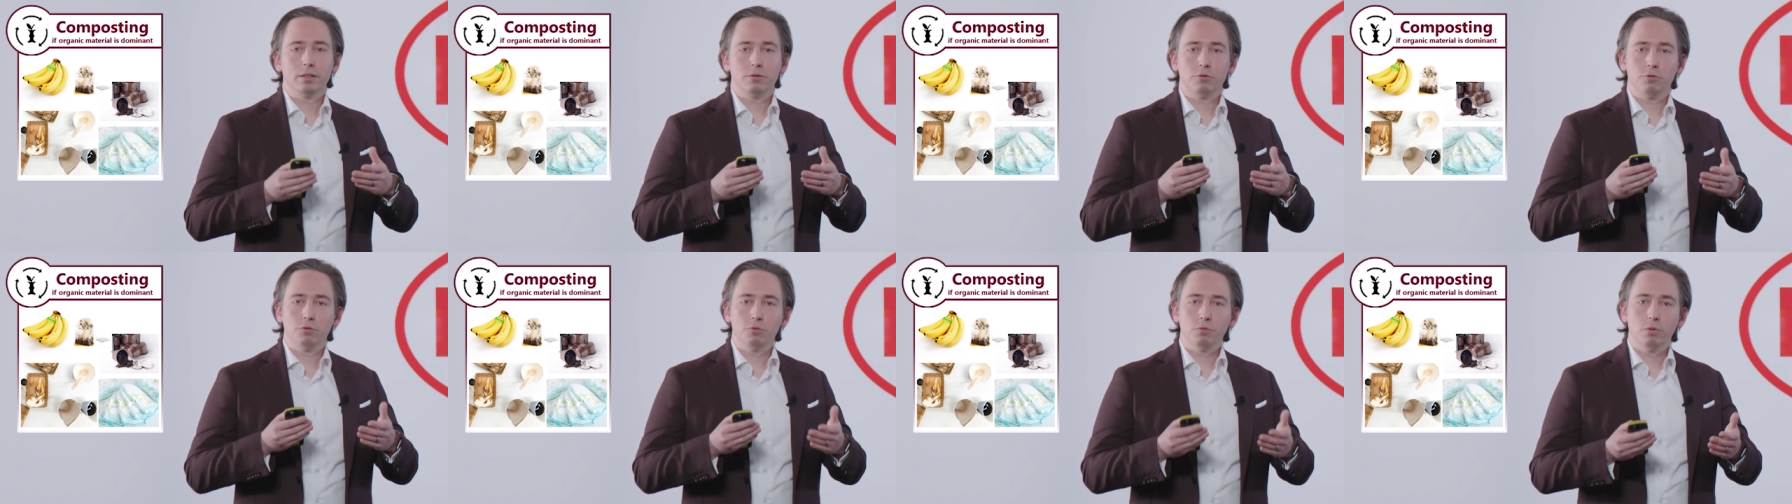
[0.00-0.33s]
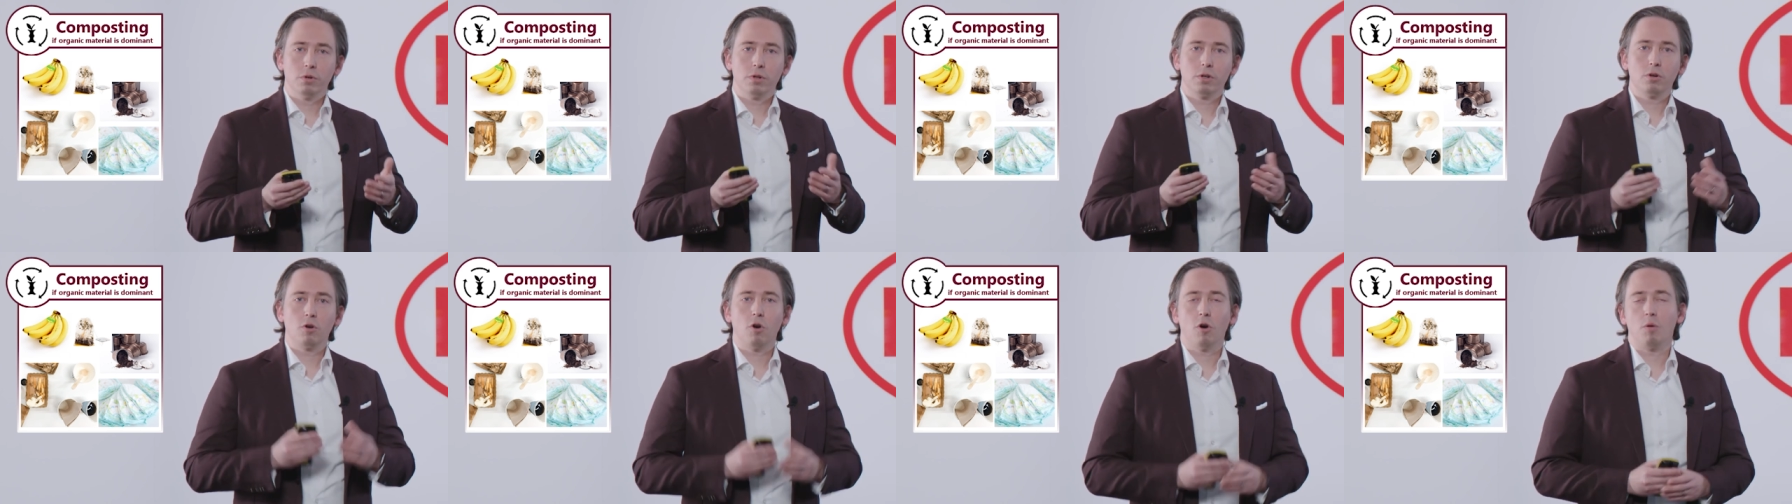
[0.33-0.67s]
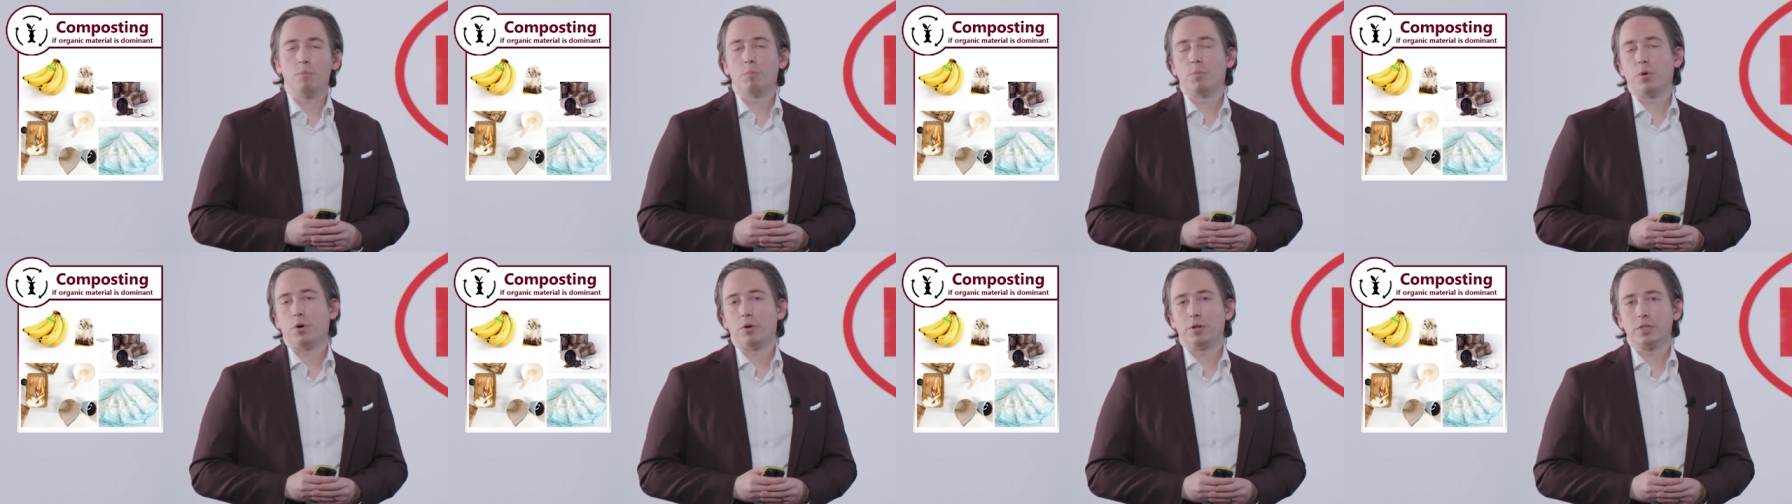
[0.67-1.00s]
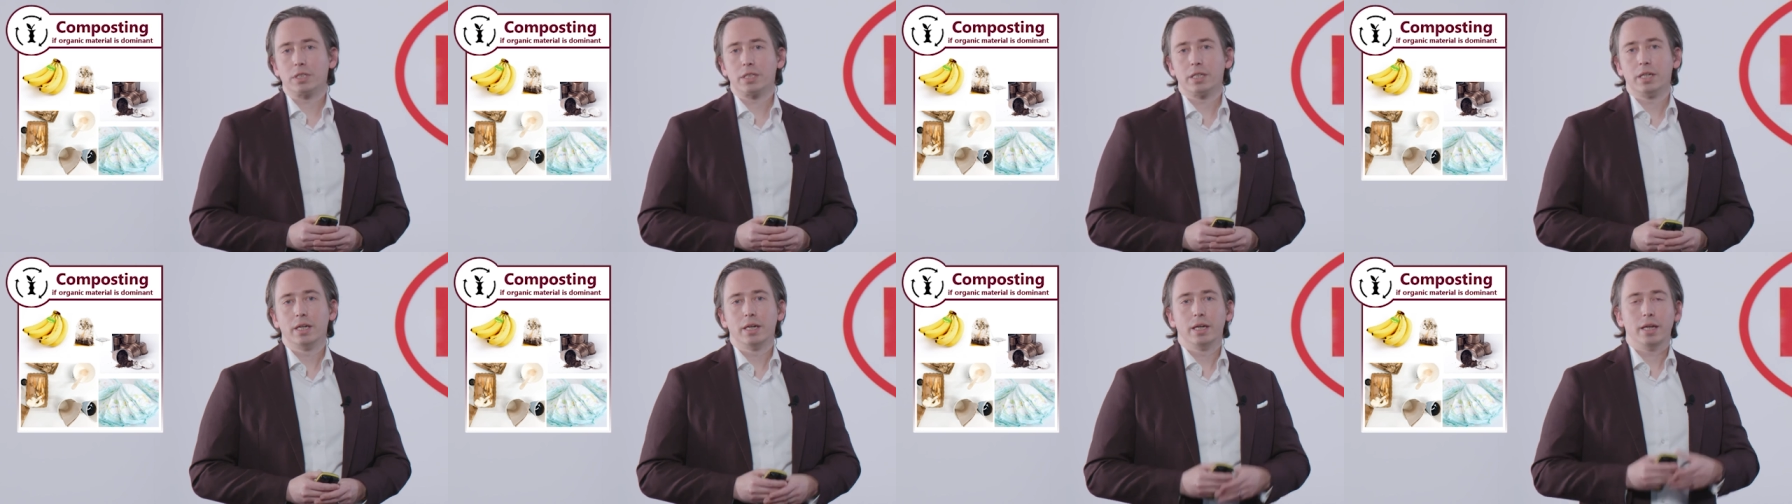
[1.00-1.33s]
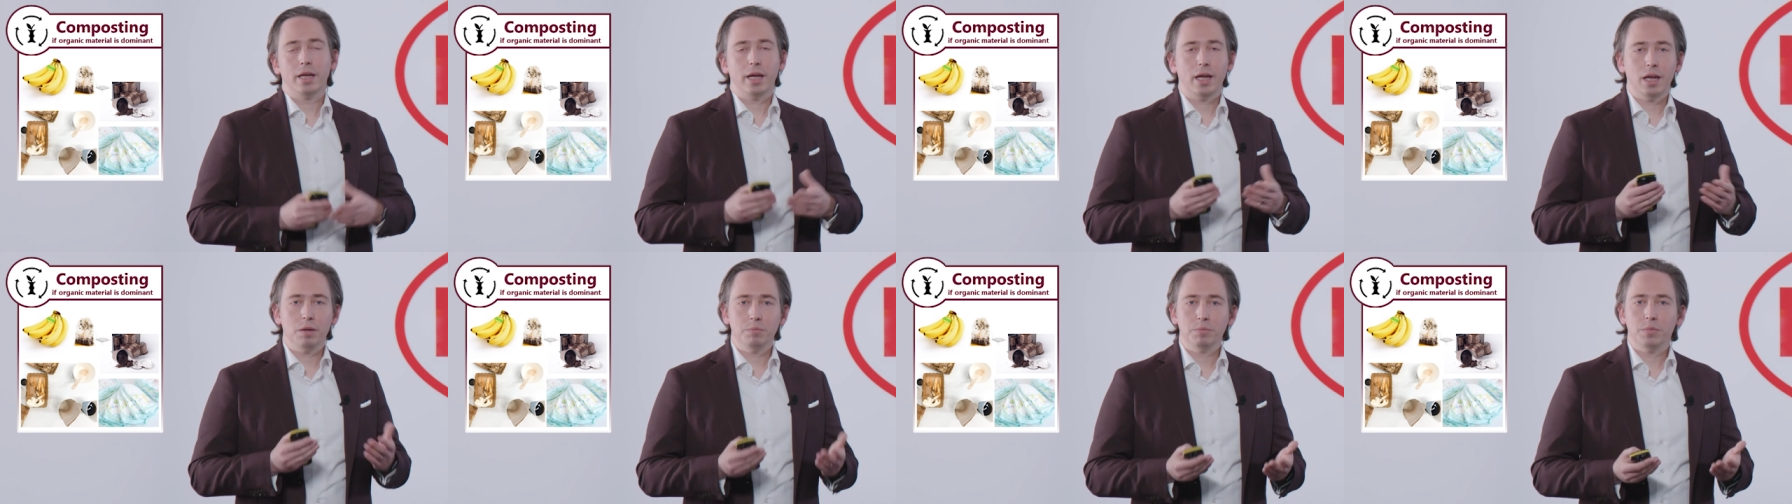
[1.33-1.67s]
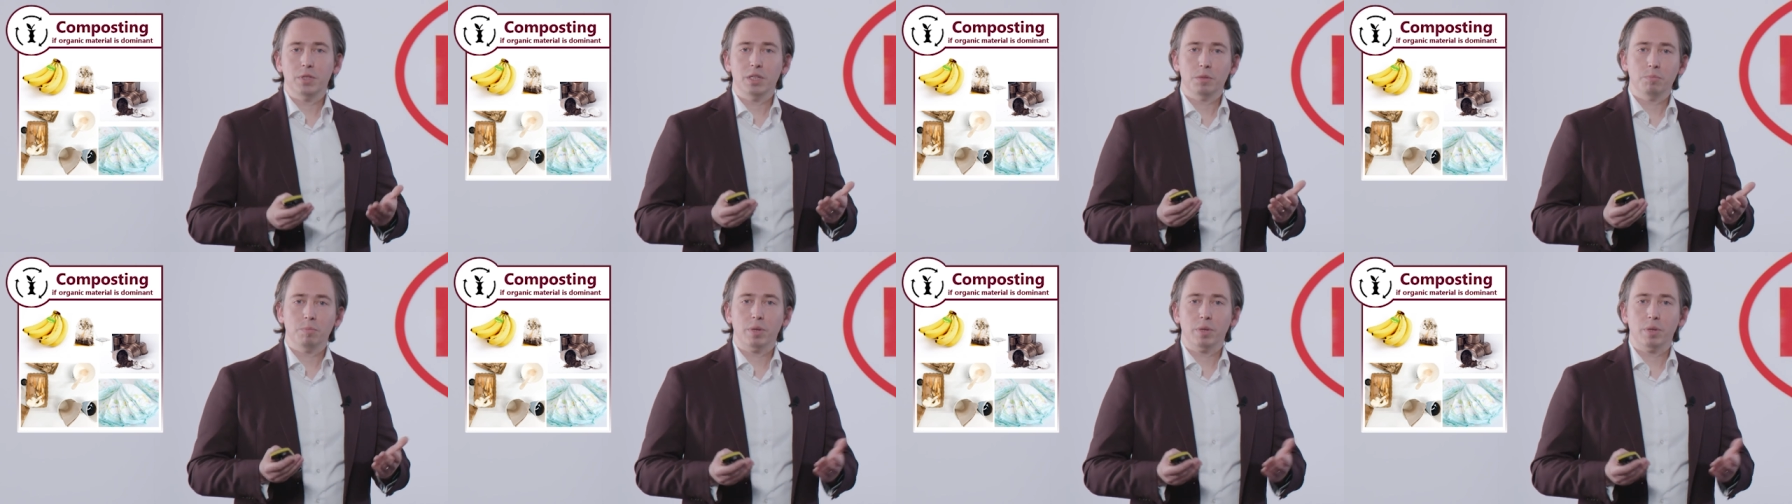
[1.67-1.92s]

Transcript: to compost empty